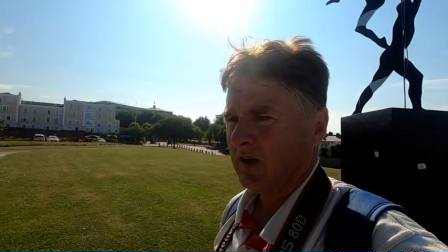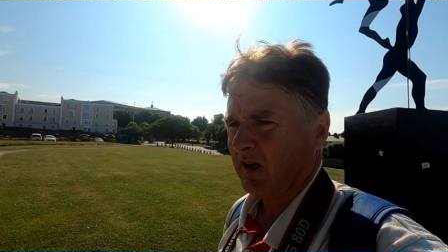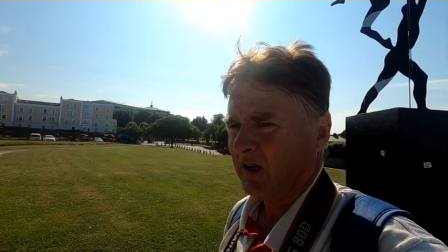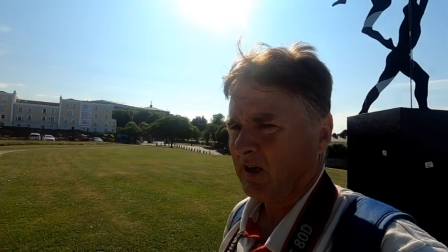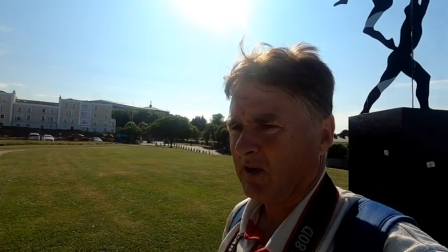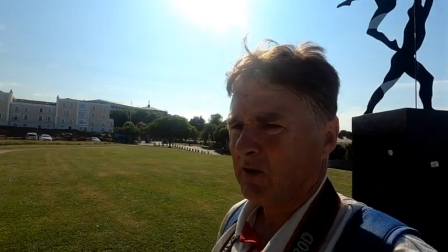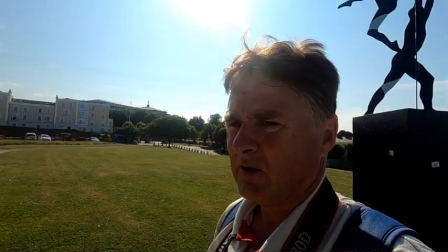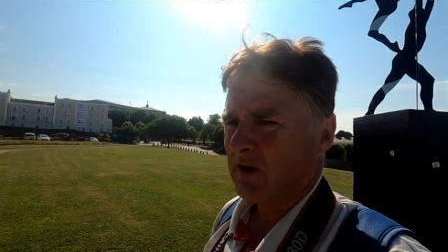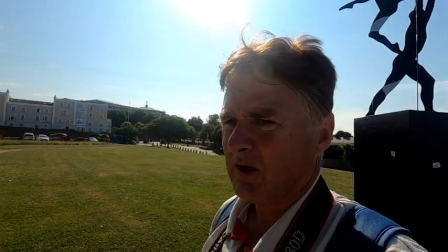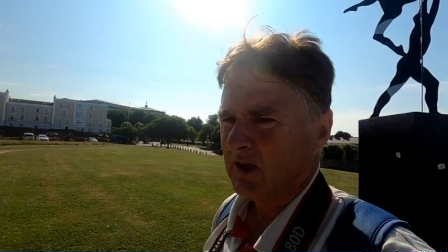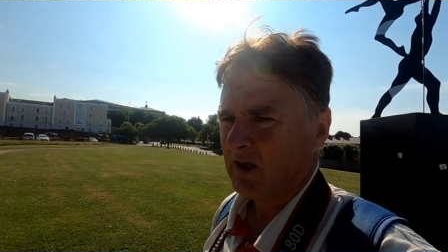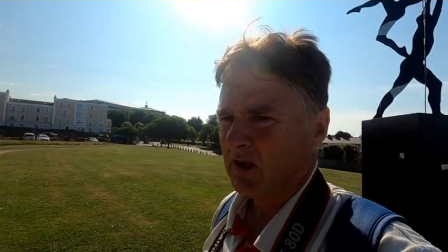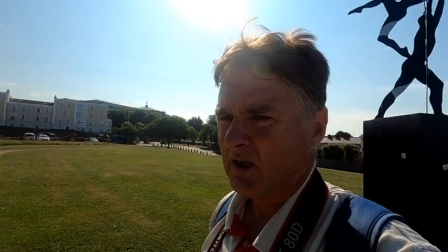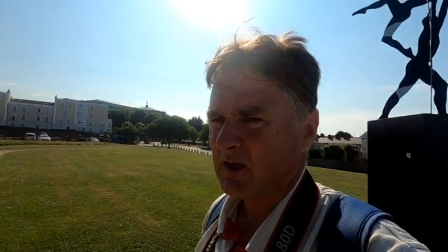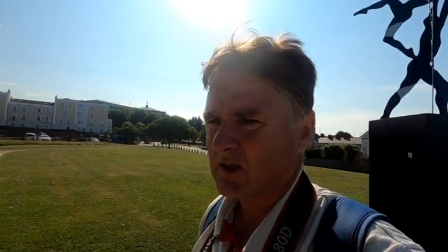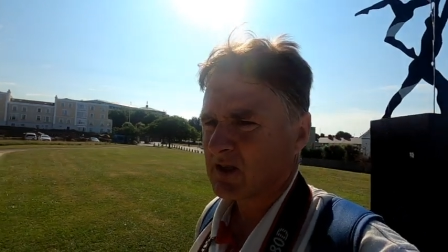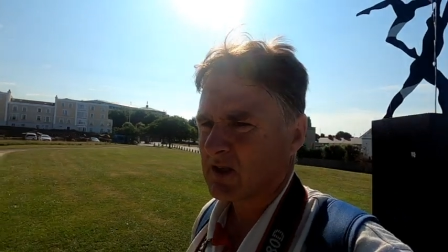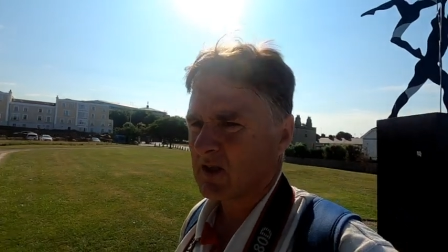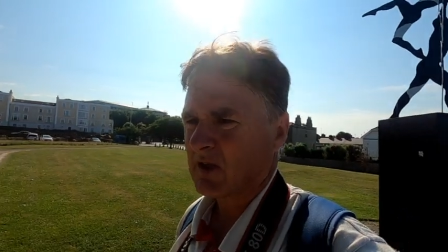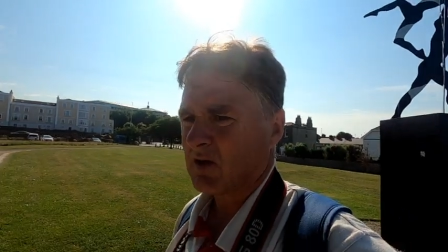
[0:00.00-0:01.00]
Here
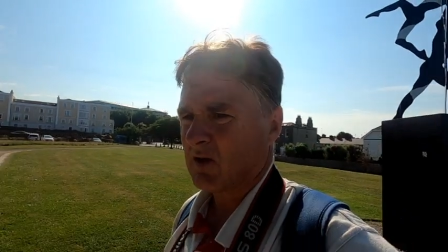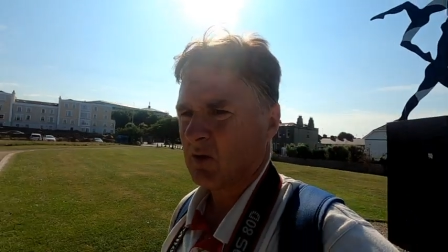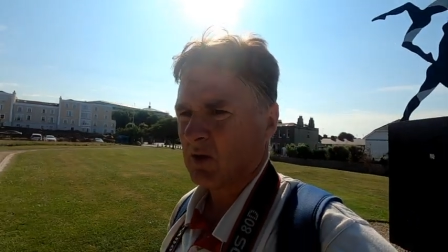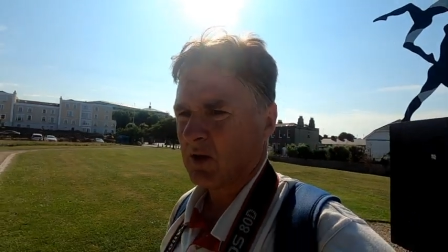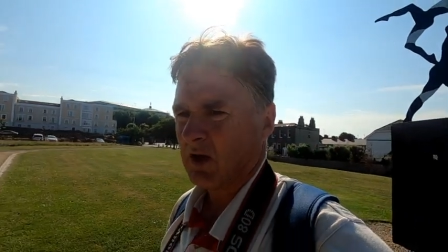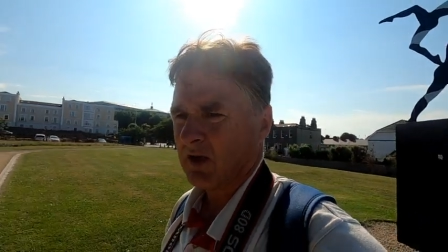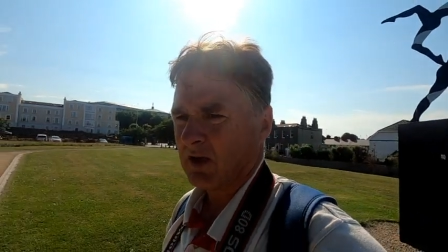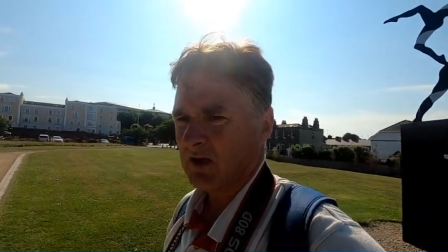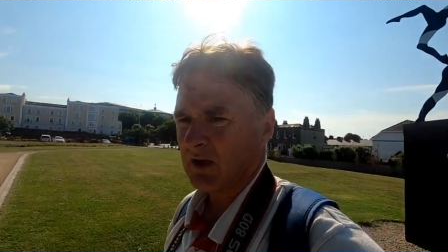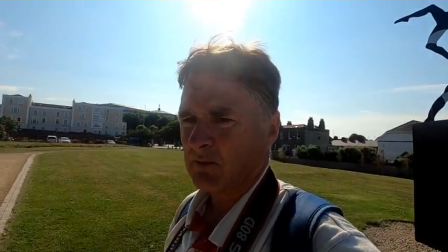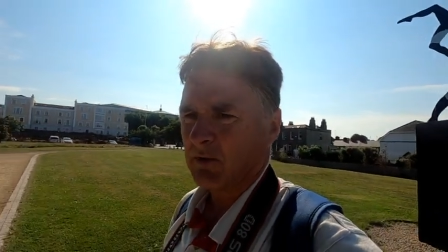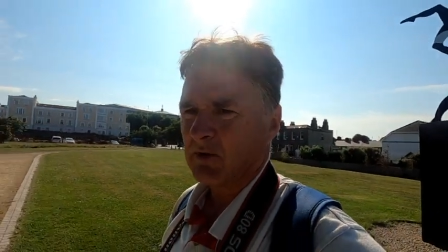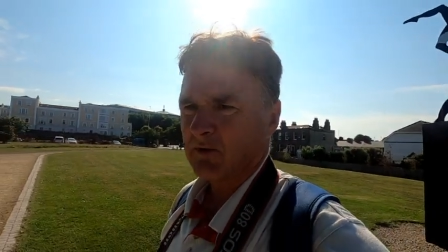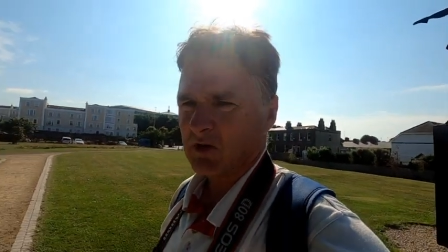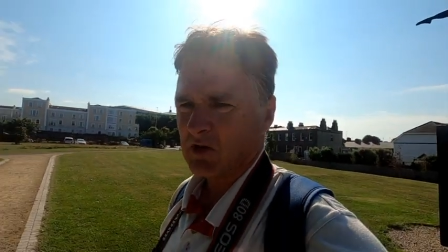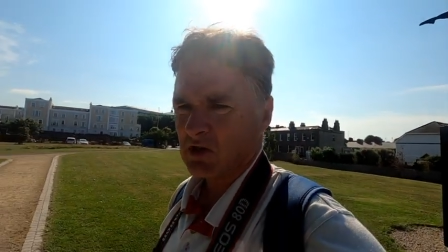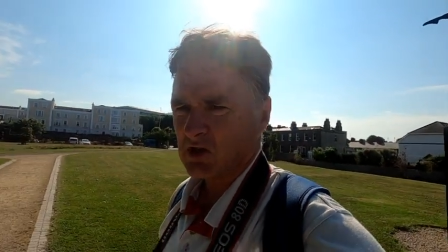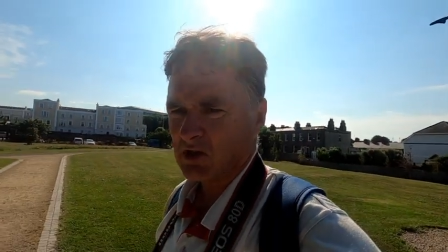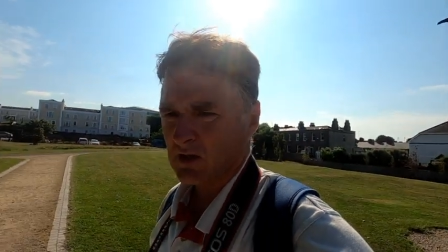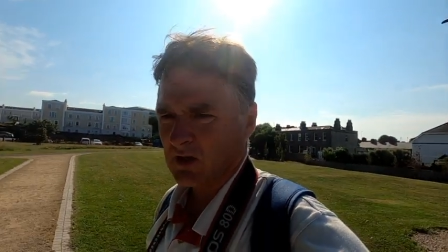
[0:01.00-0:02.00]
is, okay, the
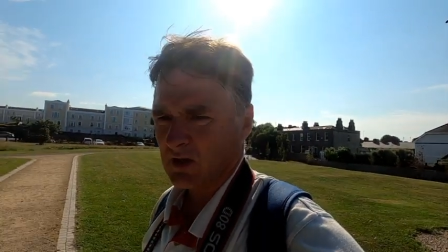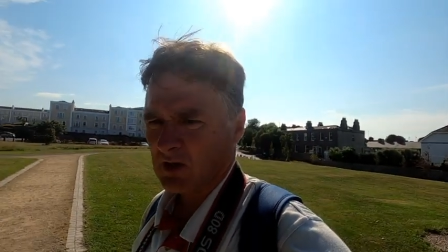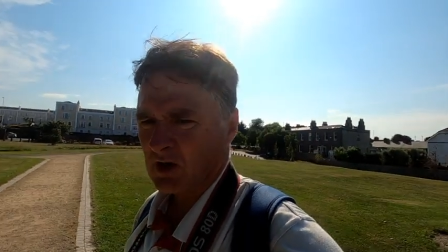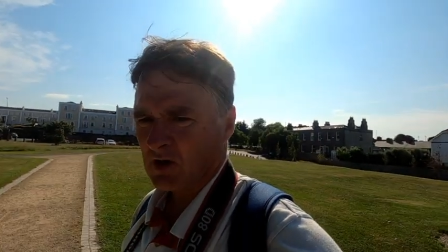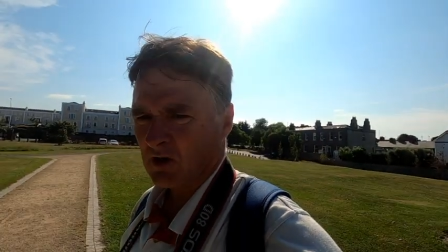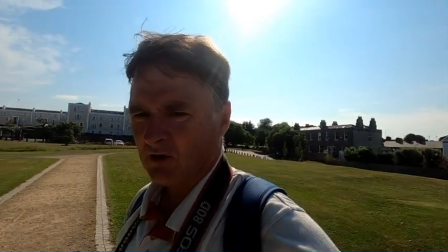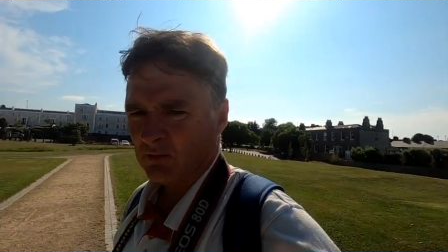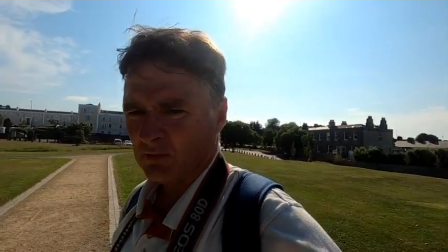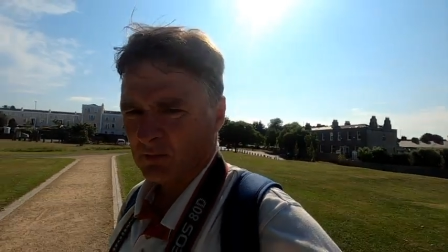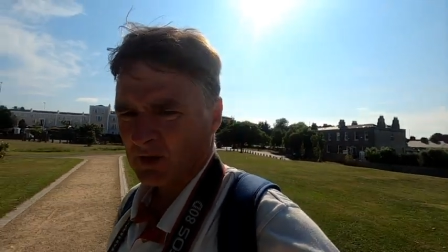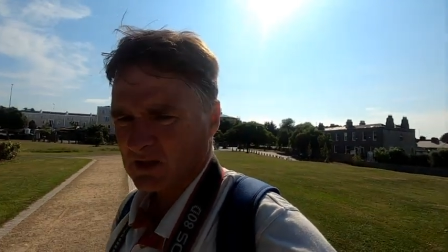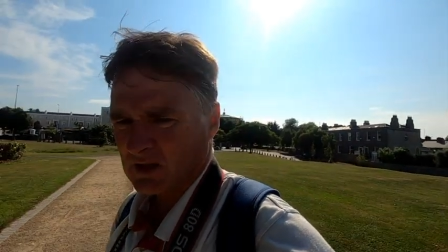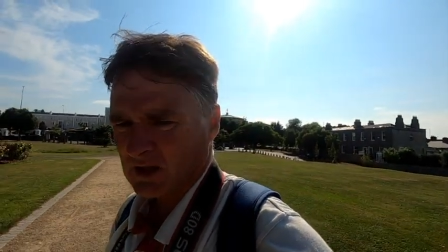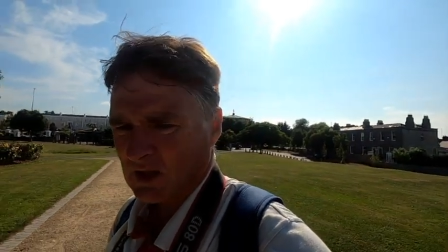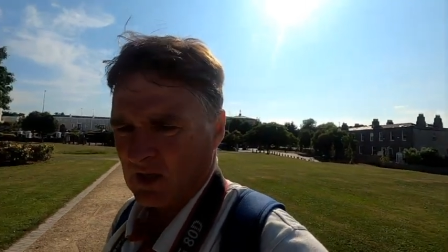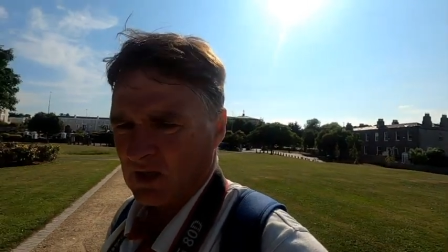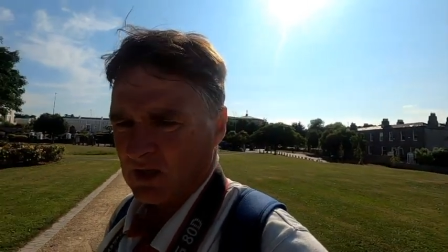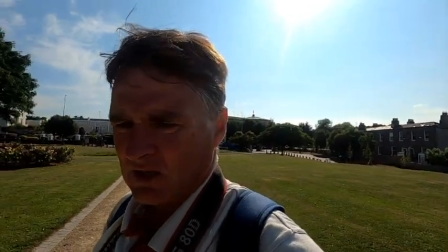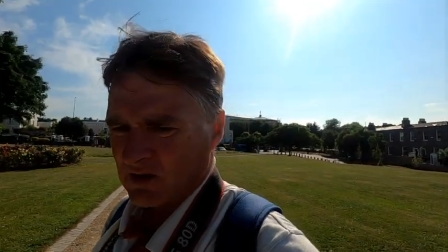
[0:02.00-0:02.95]
provisional government.